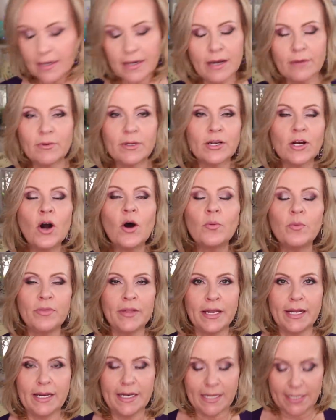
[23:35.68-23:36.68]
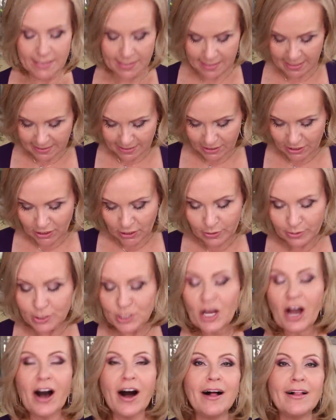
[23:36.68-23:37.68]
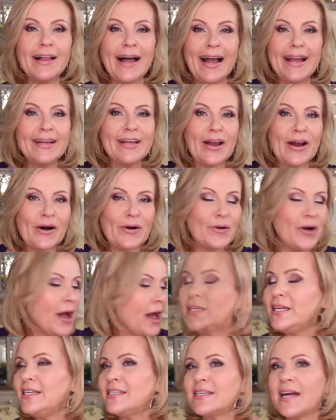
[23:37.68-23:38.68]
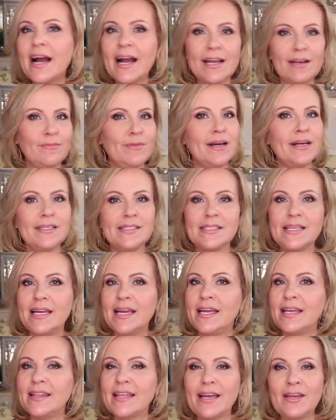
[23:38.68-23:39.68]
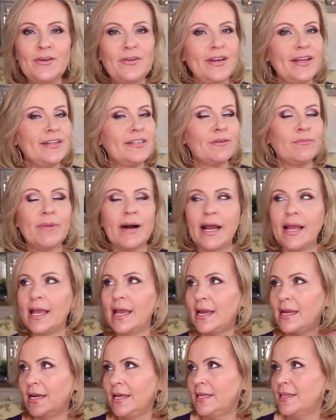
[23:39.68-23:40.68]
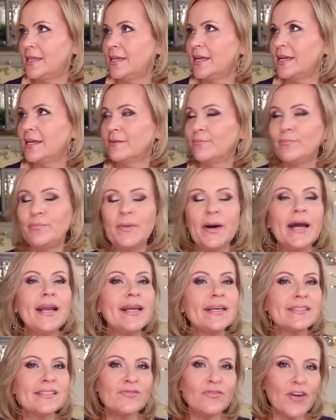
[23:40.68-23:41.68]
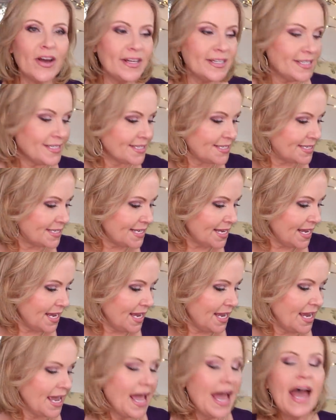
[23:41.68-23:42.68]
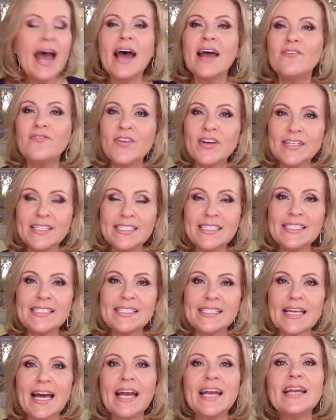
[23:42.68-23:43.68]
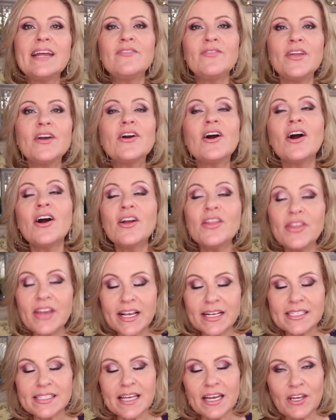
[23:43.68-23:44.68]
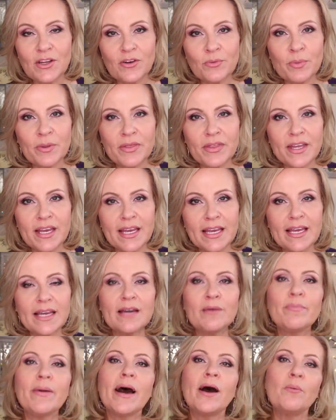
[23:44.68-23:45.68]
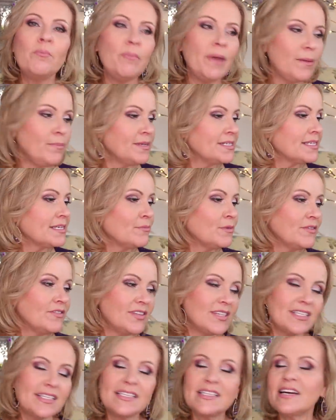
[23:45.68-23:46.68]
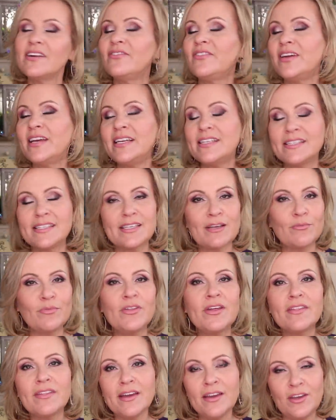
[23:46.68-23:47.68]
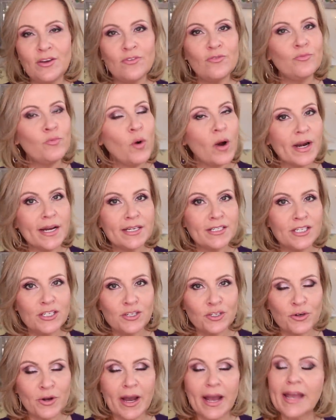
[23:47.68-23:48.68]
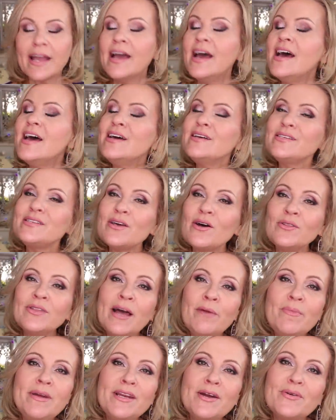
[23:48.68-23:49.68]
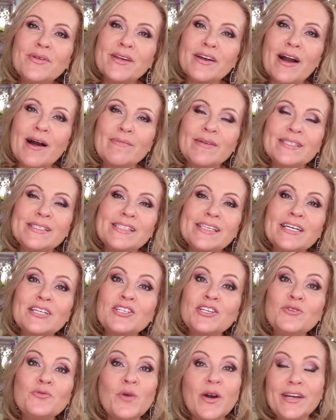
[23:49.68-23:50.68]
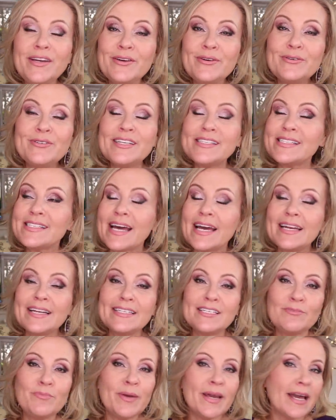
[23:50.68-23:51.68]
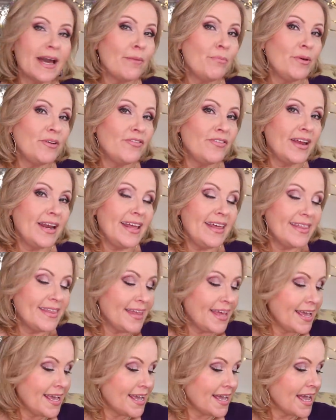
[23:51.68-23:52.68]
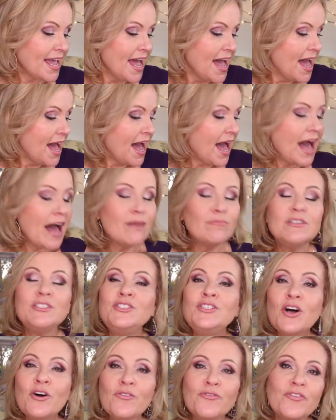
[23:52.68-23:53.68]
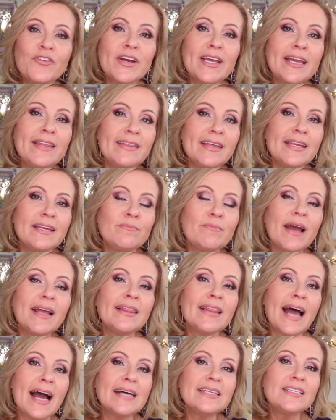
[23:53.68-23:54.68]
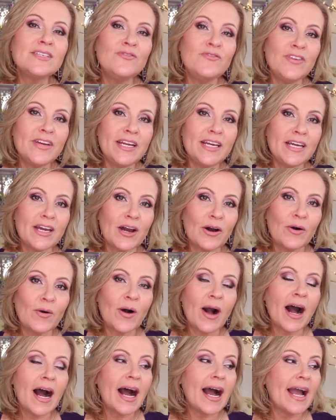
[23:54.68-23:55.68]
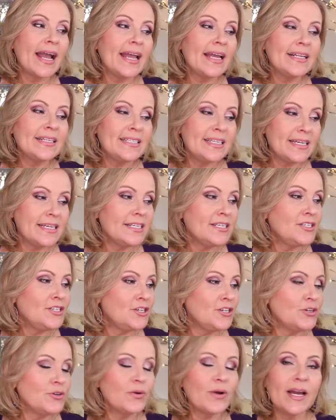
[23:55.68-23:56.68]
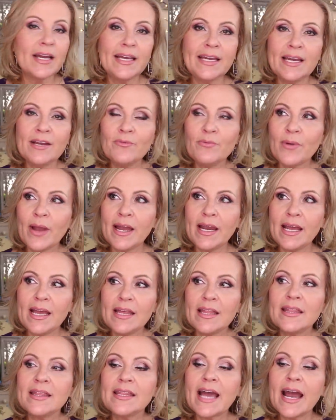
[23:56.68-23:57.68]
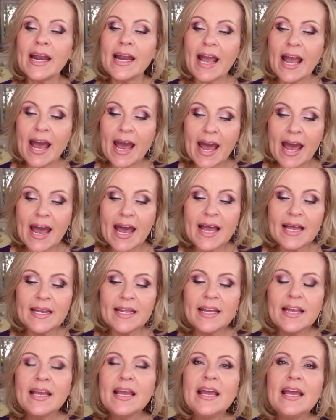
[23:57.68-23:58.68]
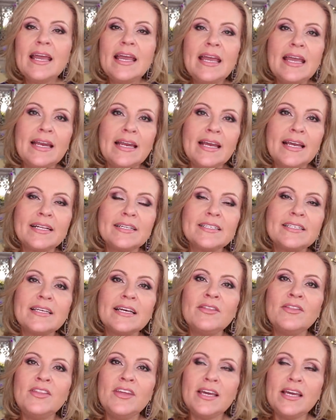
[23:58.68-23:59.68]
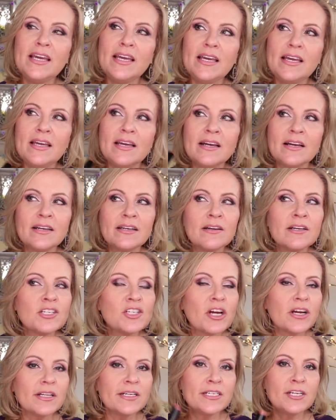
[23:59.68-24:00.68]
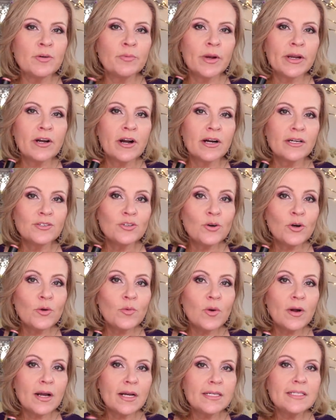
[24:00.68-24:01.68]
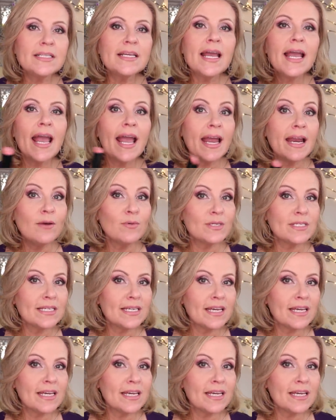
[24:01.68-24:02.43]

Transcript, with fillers: I would hope that it is. That's a huge haul, I know. Please, I am not saying that you need to buy anything, but it's fun to see and fun to decide if there are things that you've been thinking about. Maybe some of this stuff is something that you wanted to try. So let me know in the comment section what you decided to pick up, if anything. Don't forget that in my last video, I did do a get ready that had in it the Charlotte Tilbury contour wand, and it was a